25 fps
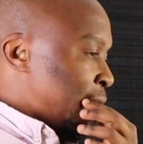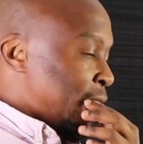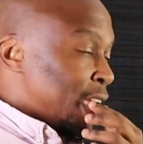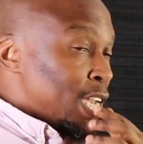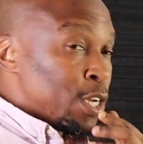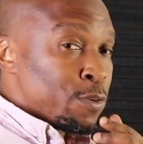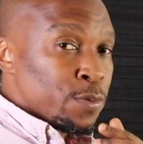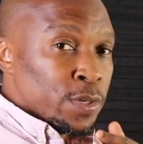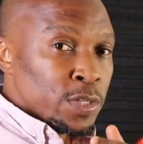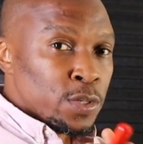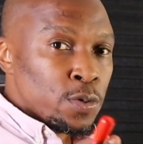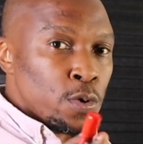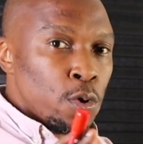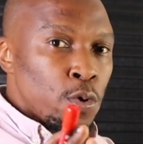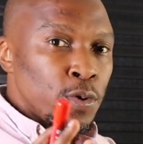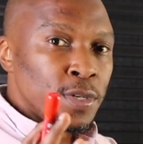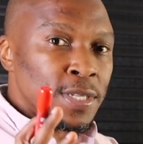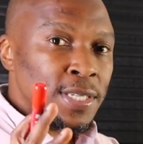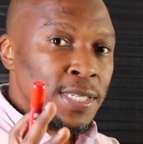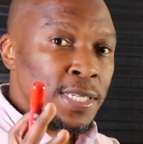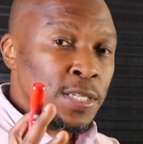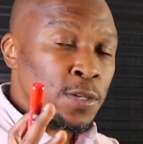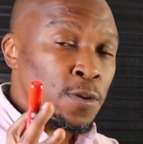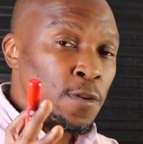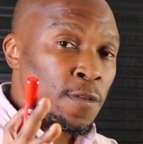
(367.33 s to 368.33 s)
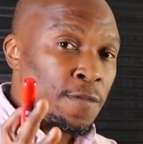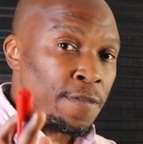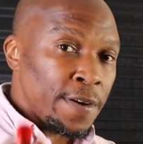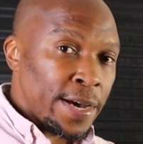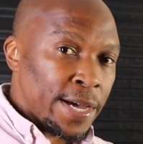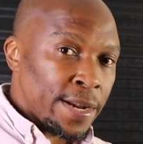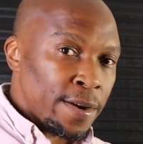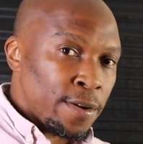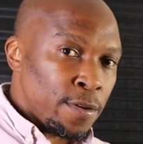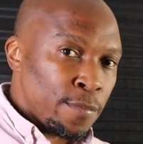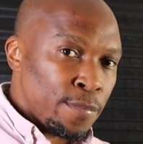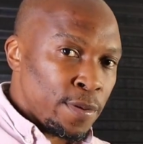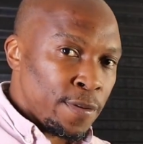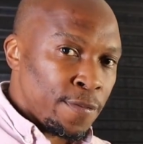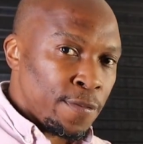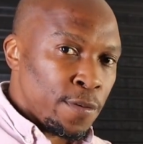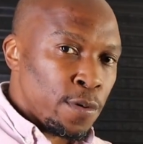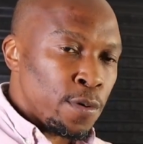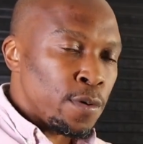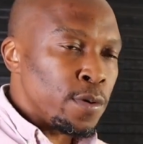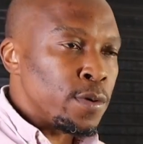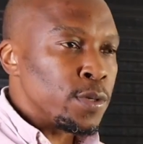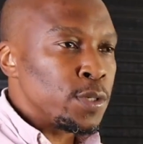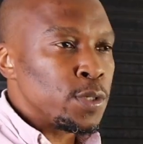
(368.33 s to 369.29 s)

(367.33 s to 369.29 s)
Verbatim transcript: It was called Cisco VIRL before.